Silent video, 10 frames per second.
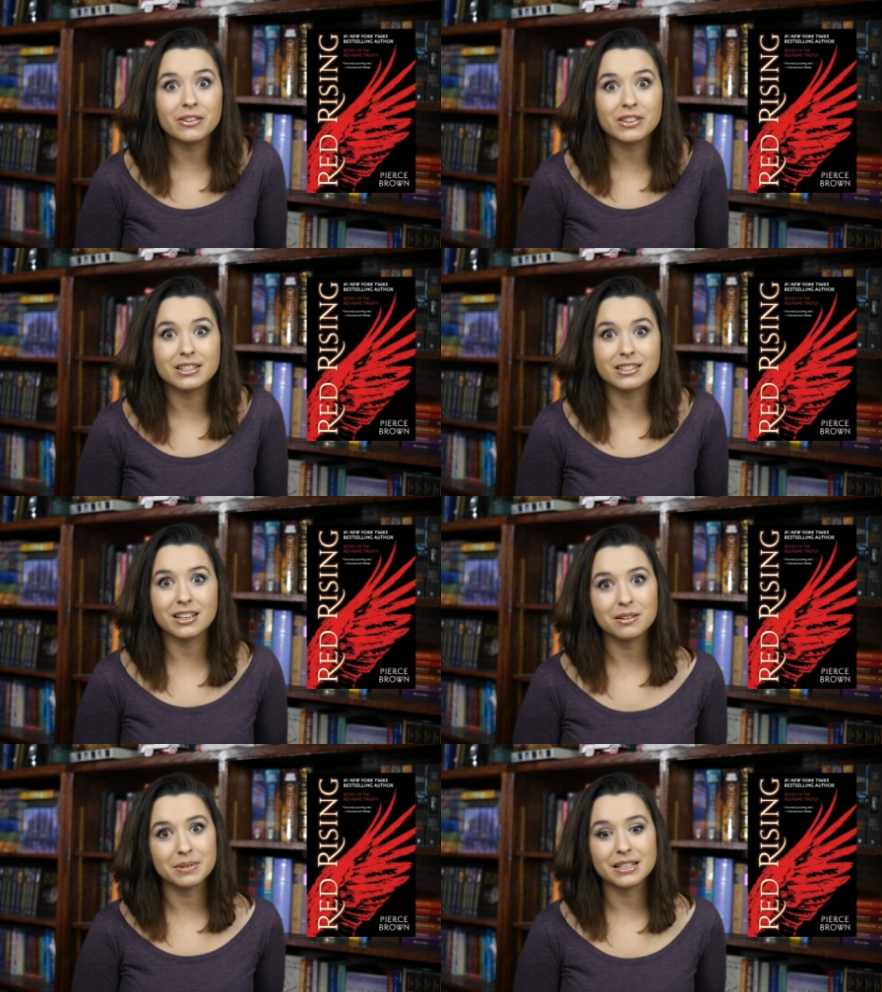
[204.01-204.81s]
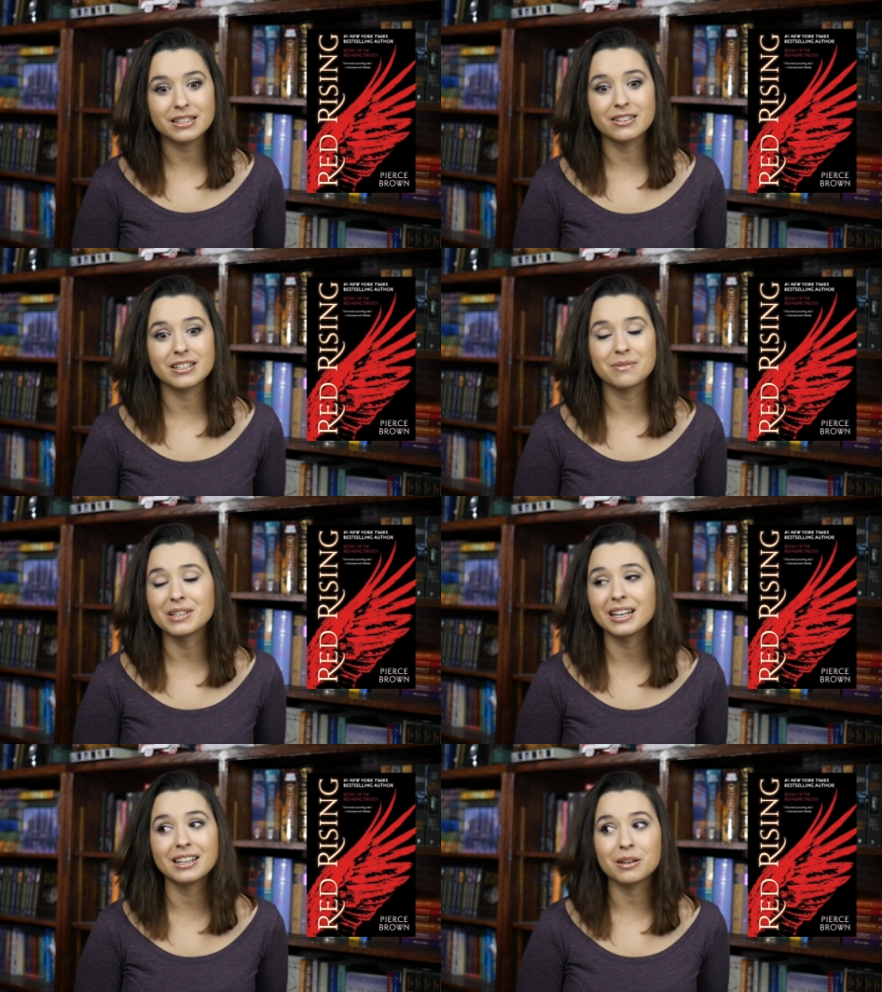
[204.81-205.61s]
if this is gonna be a series I'm
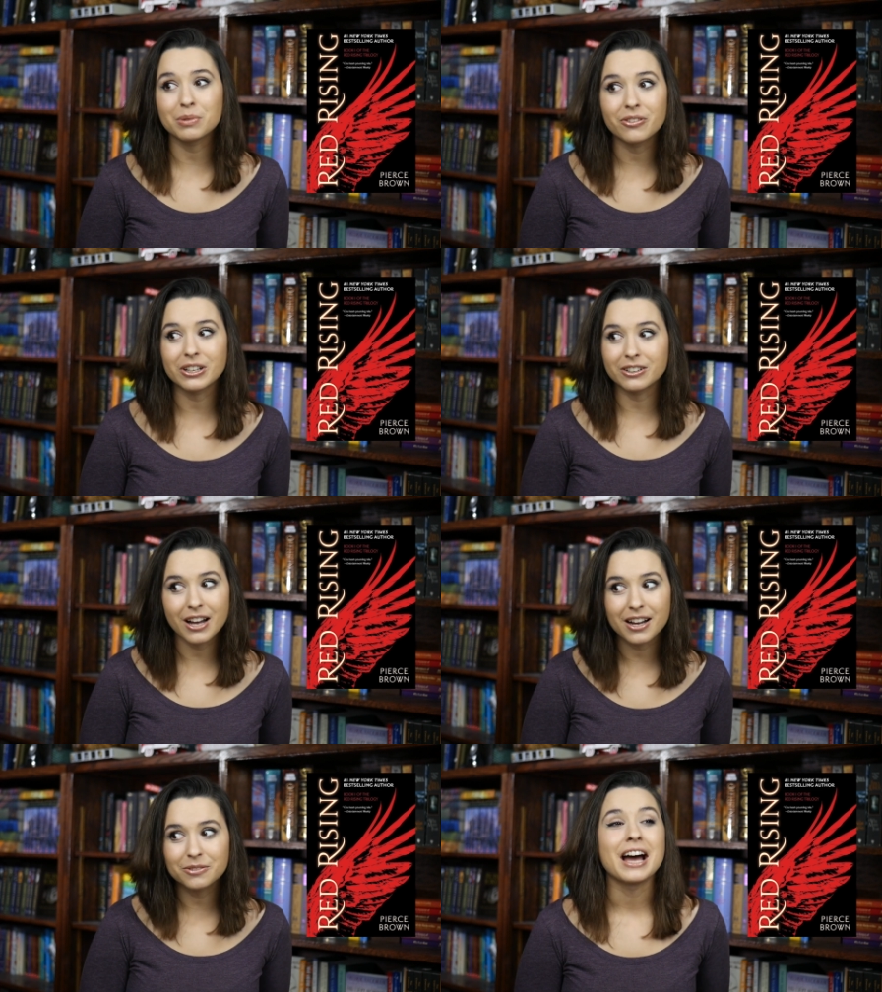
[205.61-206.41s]
gonna end up loving or not.